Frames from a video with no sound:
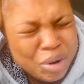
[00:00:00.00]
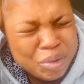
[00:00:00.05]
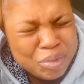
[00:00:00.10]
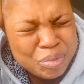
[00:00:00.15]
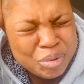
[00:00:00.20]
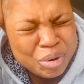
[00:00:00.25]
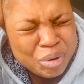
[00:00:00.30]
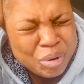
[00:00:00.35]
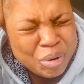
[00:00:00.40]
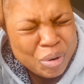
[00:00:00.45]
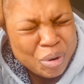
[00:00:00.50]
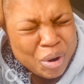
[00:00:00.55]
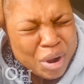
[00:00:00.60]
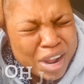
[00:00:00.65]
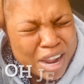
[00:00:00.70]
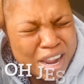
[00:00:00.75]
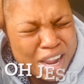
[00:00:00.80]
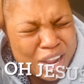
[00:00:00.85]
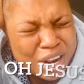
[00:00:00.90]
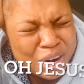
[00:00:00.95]
Don't be
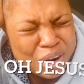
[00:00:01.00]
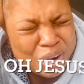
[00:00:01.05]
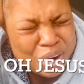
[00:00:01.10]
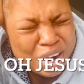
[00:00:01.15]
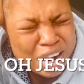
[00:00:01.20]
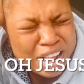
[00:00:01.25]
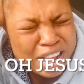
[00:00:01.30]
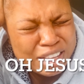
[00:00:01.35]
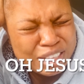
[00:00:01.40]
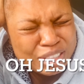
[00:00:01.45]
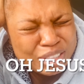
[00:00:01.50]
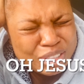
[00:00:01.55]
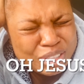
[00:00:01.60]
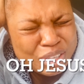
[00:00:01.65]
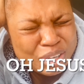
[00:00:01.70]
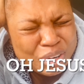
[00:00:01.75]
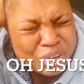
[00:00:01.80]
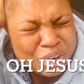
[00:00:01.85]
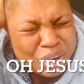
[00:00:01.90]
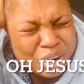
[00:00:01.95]
quiet on us,
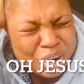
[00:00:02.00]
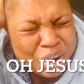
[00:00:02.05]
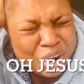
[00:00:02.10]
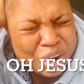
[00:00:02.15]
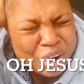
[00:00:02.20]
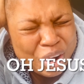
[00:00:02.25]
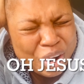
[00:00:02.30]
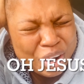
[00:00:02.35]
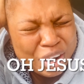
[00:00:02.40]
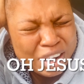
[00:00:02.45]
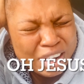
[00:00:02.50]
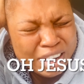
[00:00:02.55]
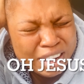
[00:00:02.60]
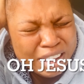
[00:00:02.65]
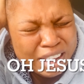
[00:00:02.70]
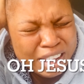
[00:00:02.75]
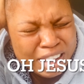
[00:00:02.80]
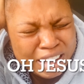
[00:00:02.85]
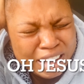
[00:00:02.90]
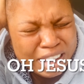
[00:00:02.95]
oh
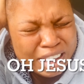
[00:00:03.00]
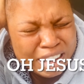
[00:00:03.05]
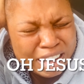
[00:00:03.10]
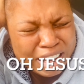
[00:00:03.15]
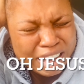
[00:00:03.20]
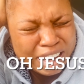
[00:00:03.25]
God.